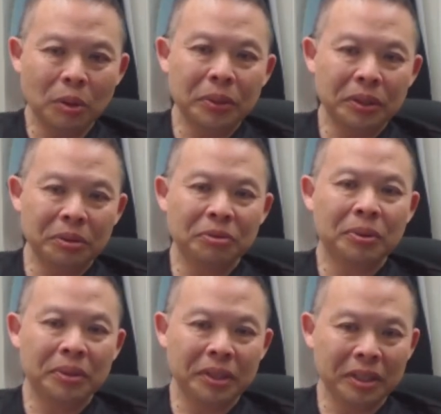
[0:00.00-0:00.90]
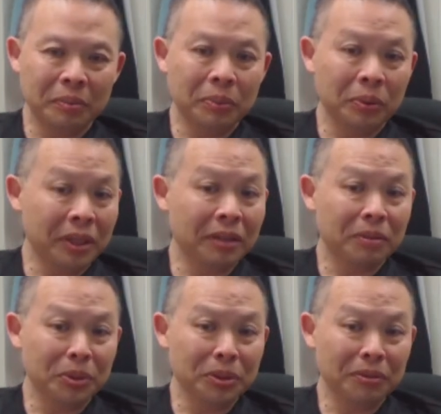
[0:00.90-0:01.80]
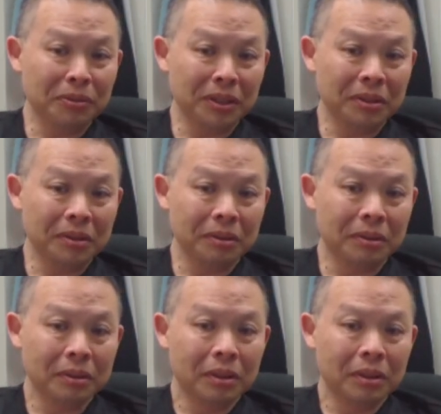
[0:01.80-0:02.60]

opiate euphoria that people get from using fentanyl.